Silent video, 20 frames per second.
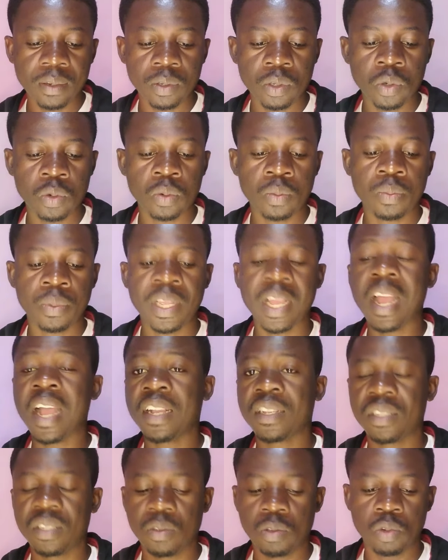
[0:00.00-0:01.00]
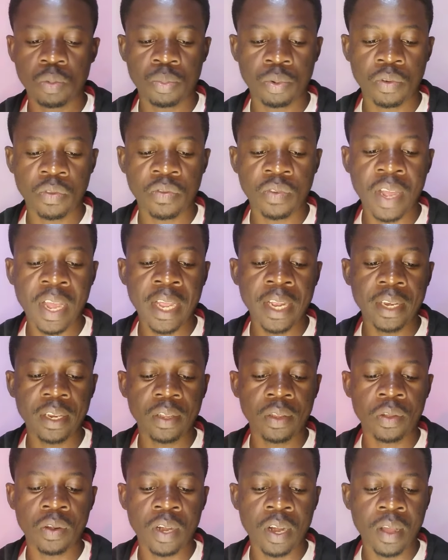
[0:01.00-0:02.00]
You will be asked to provide
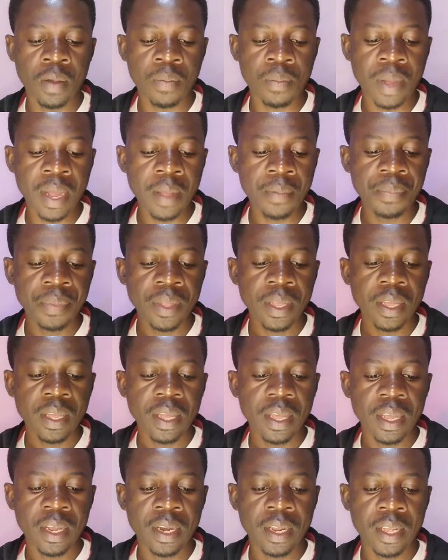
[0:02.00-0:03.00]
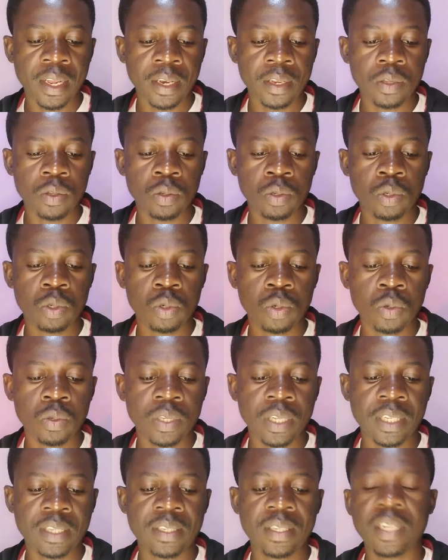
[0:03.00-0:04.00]
your number. And then you choose
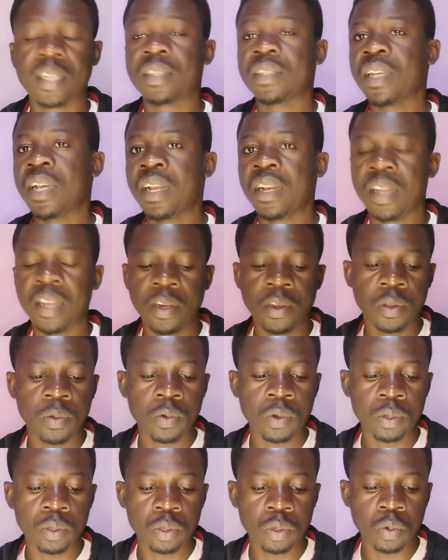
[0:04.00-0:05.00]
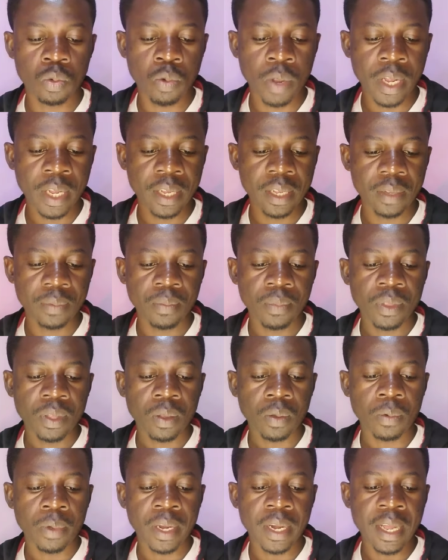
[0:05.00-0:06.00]
the sector that you want to work,
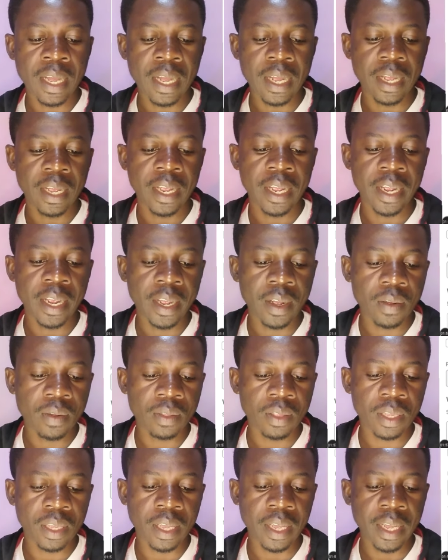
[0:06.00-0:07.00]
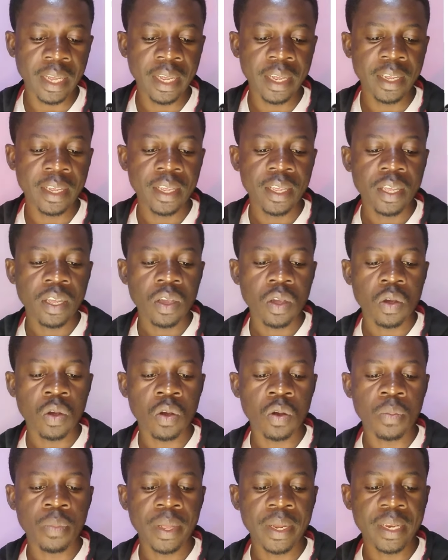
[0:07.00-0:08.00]
whether healthcare
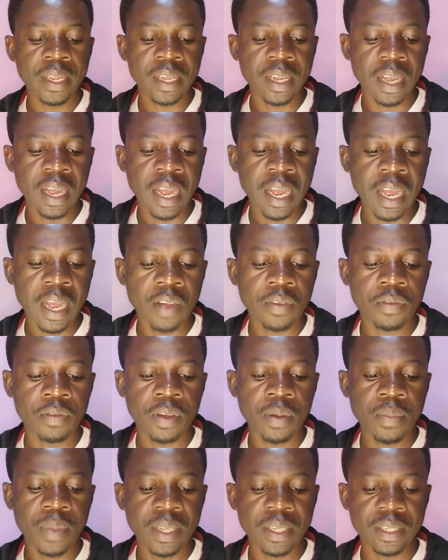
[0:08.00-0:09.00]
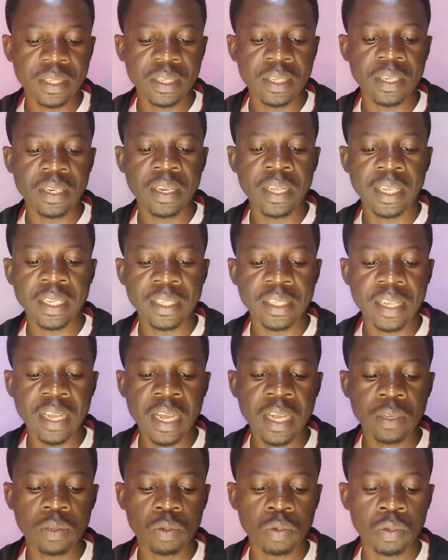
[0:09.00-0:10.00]
or medical, pharmacy,
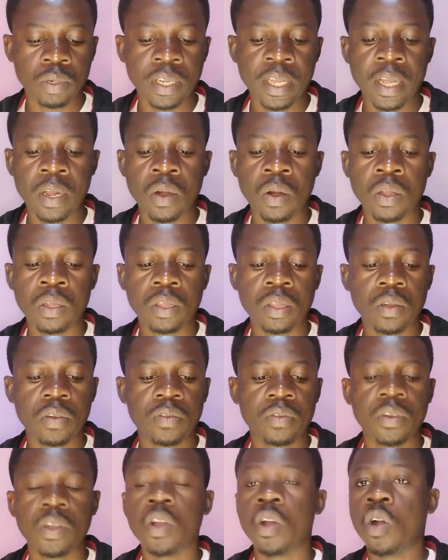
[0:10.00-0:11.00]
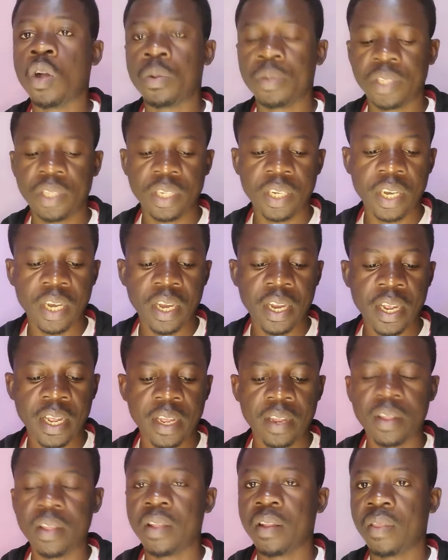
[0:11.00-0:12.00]
dental. So there are a lot of options here
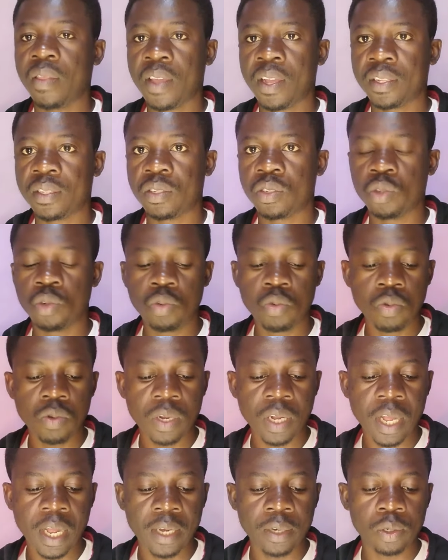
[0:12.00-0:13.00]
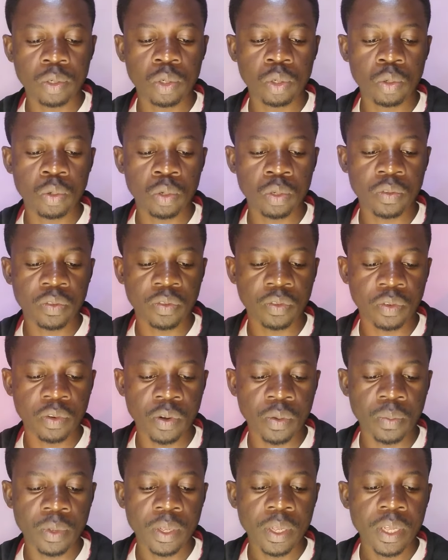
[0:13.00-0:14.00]
that you can choose from.